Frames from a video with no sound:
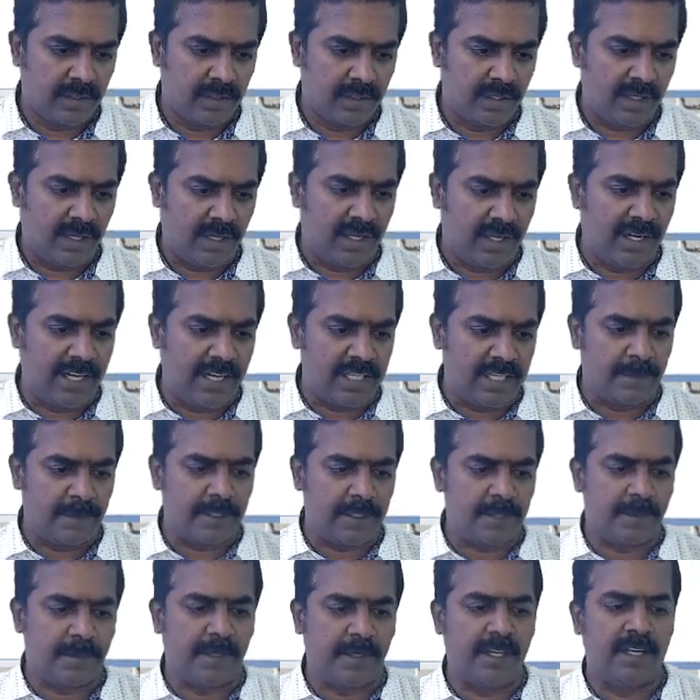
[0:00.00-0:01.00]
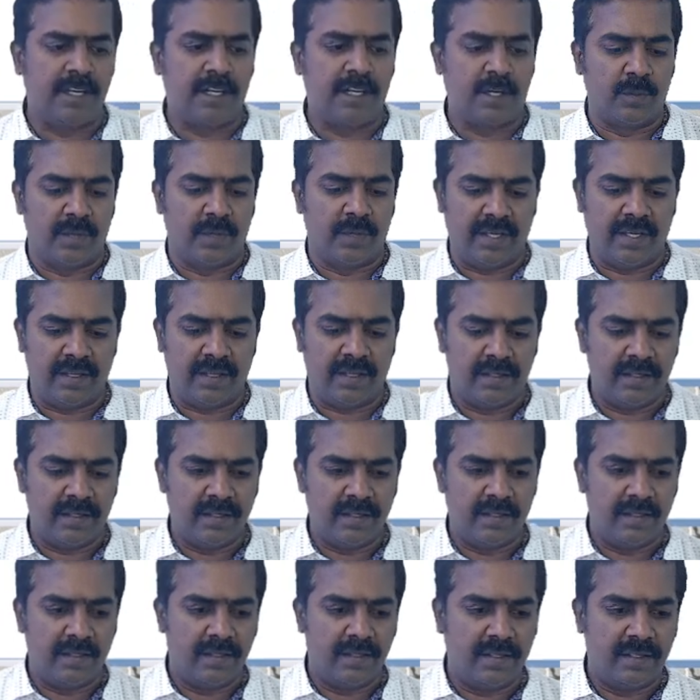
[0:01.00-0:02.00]
In an expense pannirukkom Y.
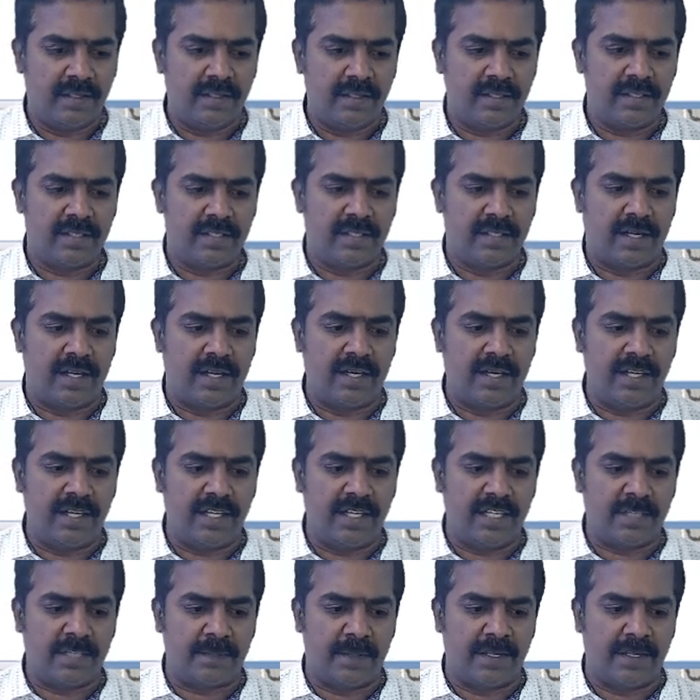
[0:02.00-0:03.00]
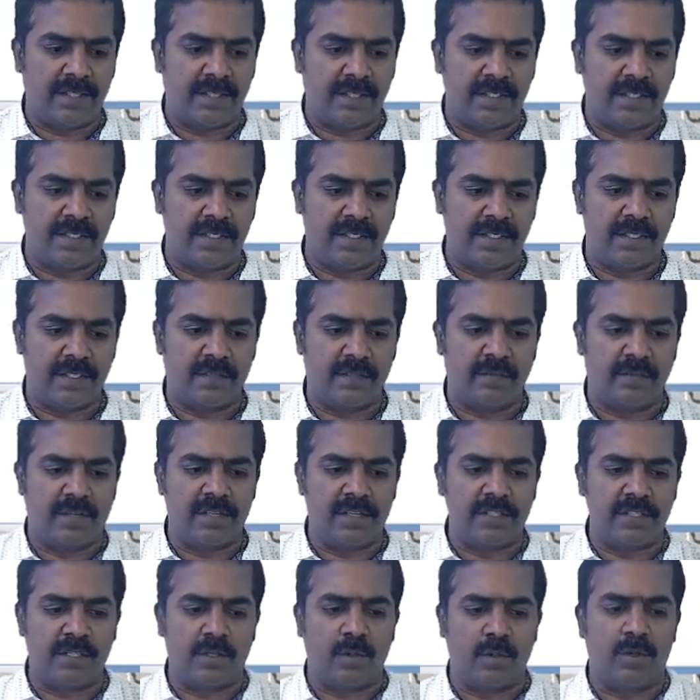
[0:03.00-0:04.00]
Sundry expenses. What
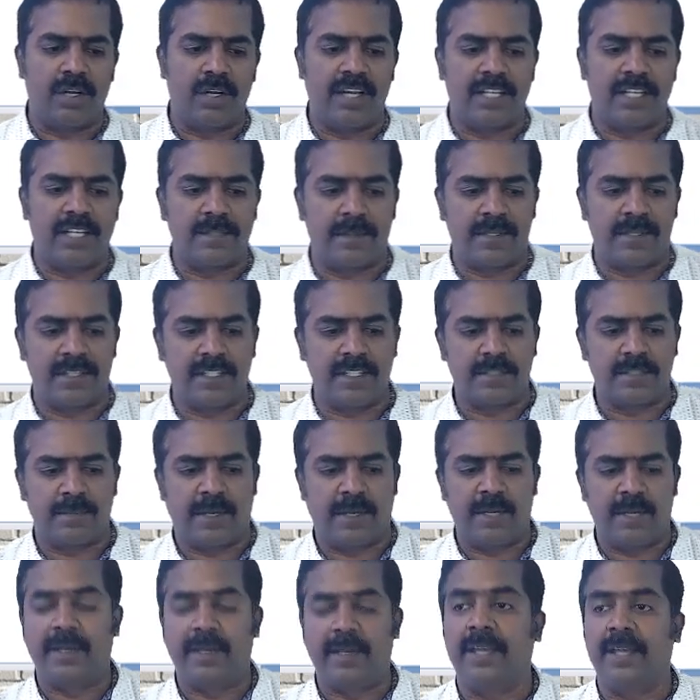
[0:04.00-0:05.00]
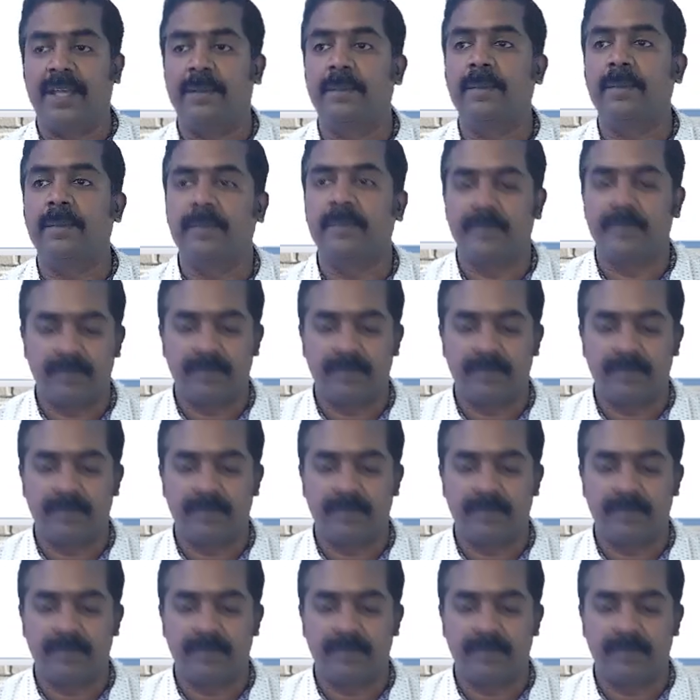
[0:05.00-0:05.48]
is the total expenses spent by him?